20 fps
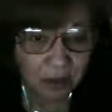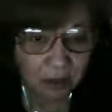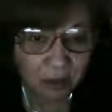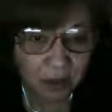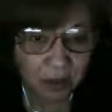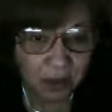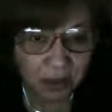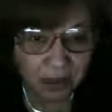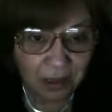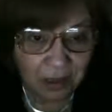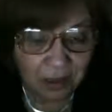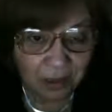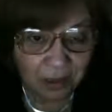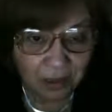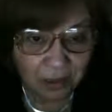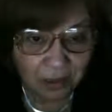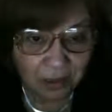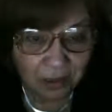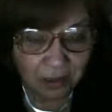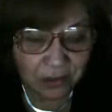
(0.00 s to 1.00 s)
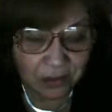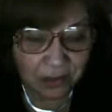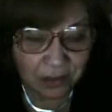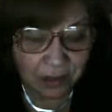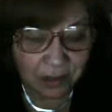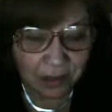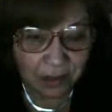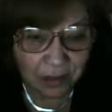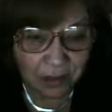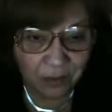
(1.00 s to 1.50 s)
because
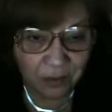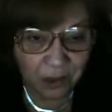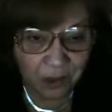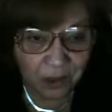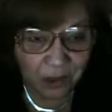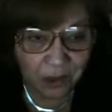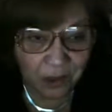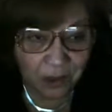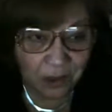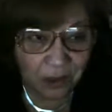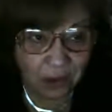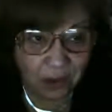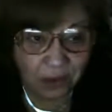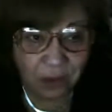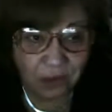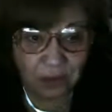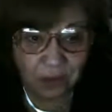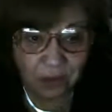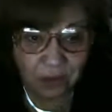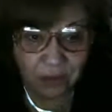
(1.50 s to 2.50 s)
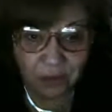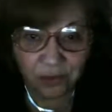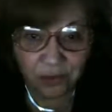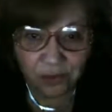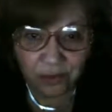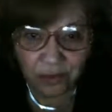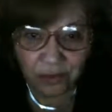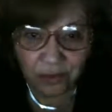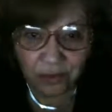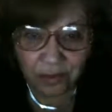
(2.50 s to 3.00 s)
I had what I call a dream
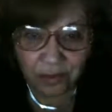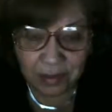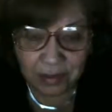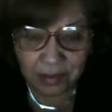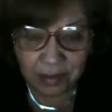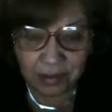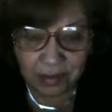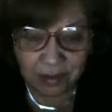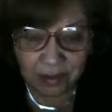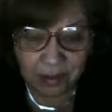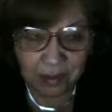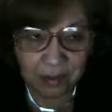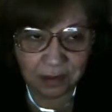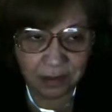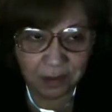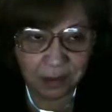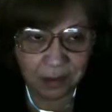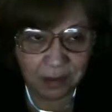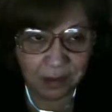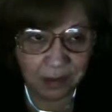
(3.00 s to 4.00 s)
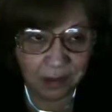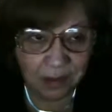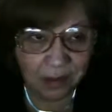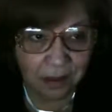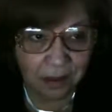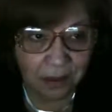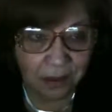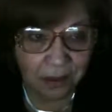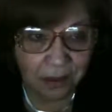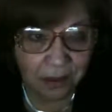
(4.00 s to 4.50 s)
vision last night,
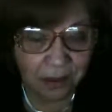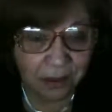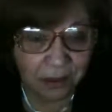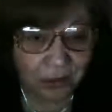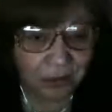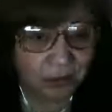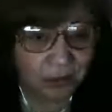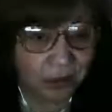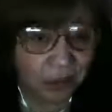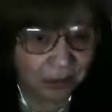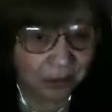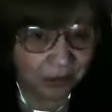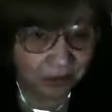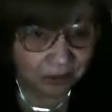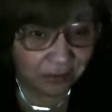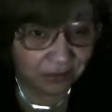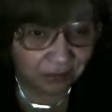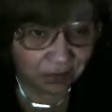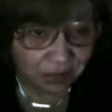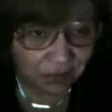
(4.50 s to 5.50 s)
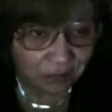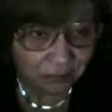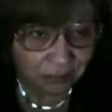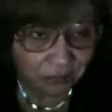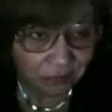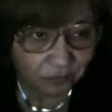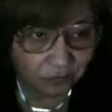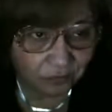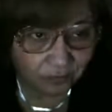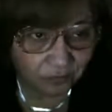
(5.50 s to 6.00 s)
and it's not leaving,
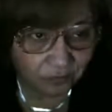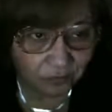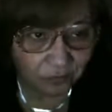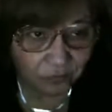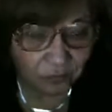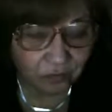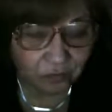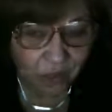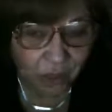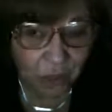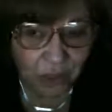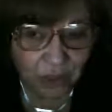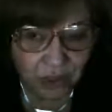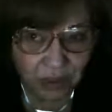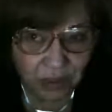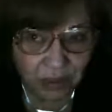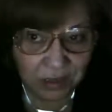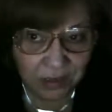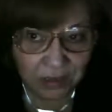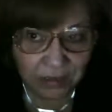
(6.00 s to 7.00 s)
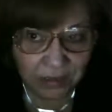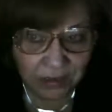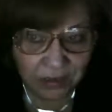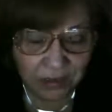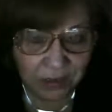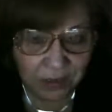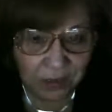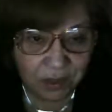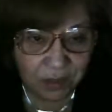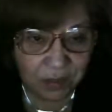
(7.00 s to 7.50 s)
which indicates
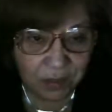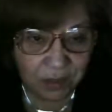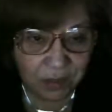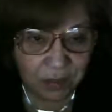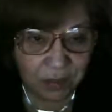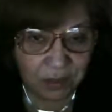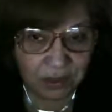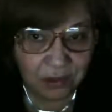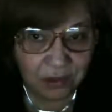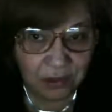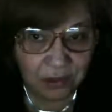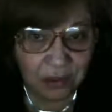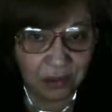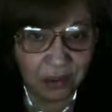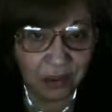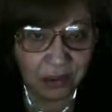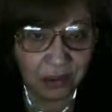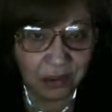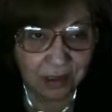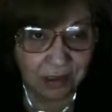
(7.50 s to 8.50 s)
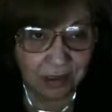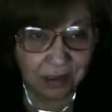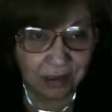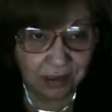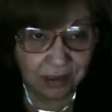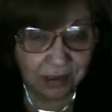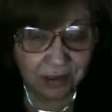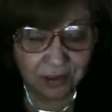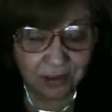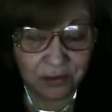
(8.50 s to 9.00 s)
to me this message
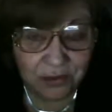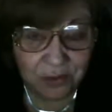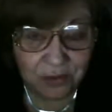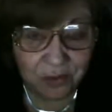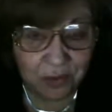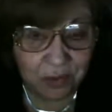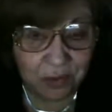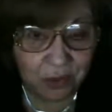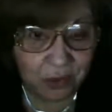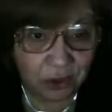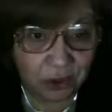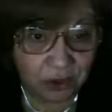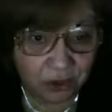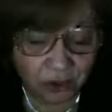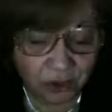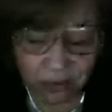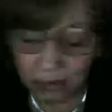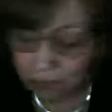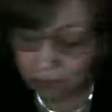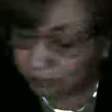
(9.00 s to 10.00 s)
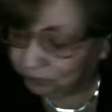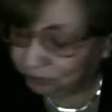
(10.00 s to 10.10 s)
needs to be shared.